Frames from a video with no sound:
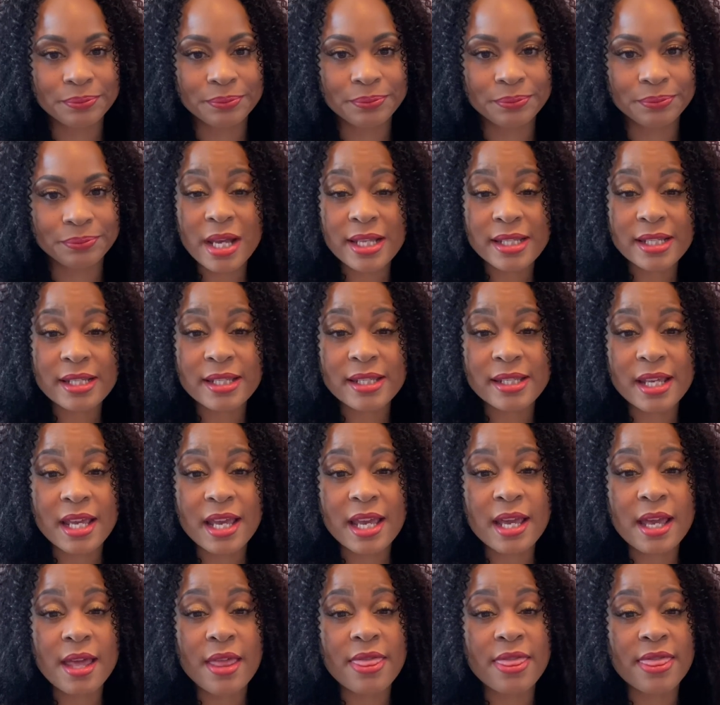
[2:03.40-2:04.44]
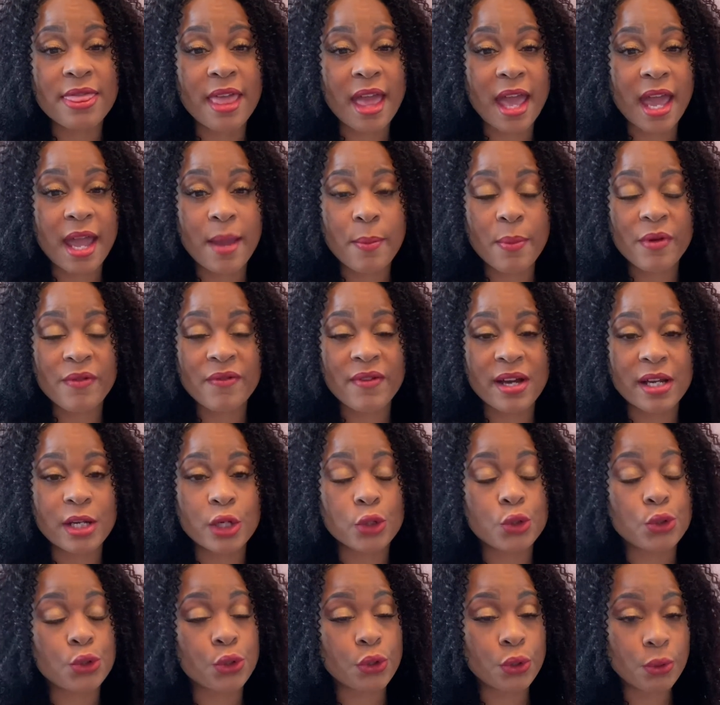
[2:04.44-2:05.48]
As you can see, they
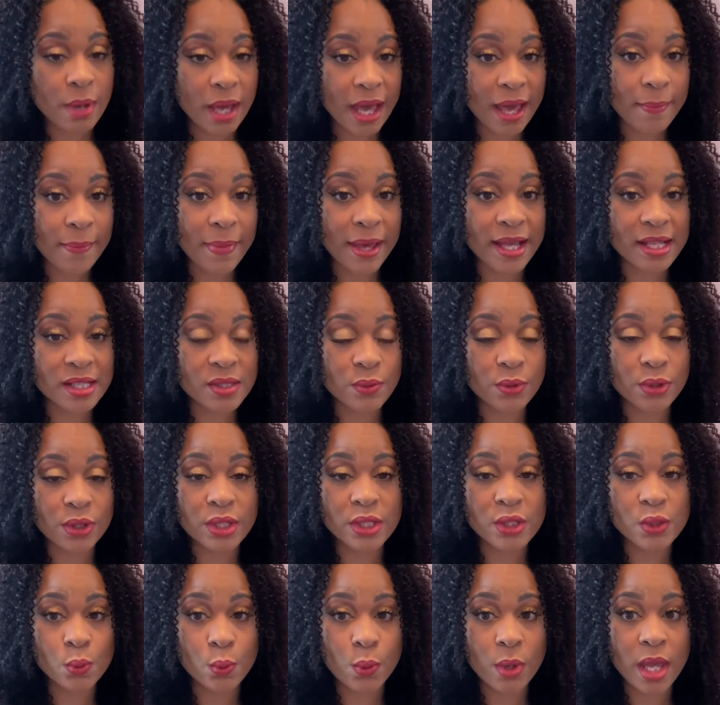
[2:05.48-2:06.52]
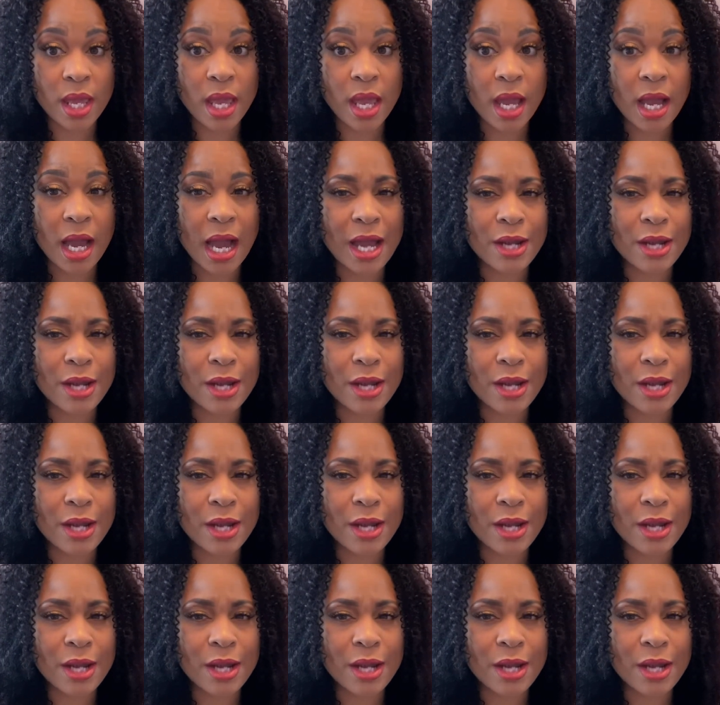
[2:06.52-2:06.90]
provided 2 headbands with this wig.